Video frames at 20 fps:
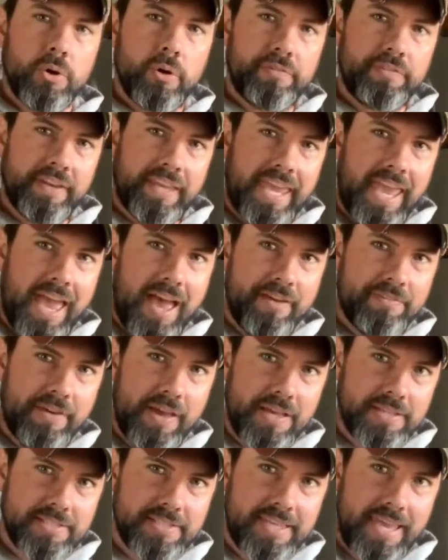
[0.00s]
if a calf
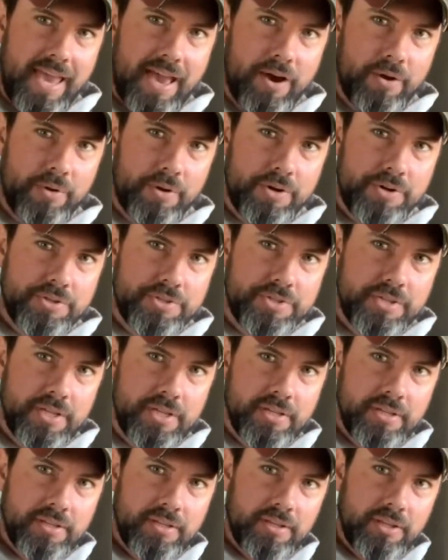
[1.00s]
has scours,
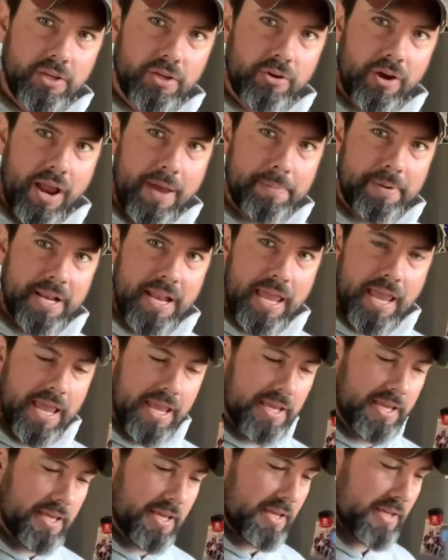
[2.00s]
you grab an
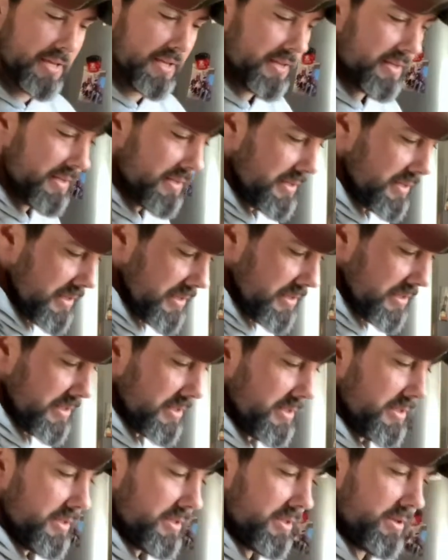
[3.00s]
egg,
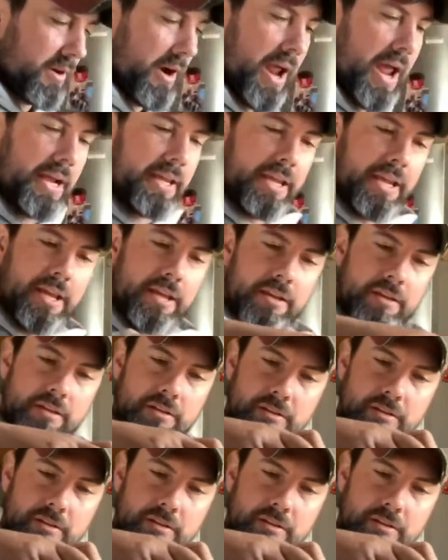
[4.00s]
crack it,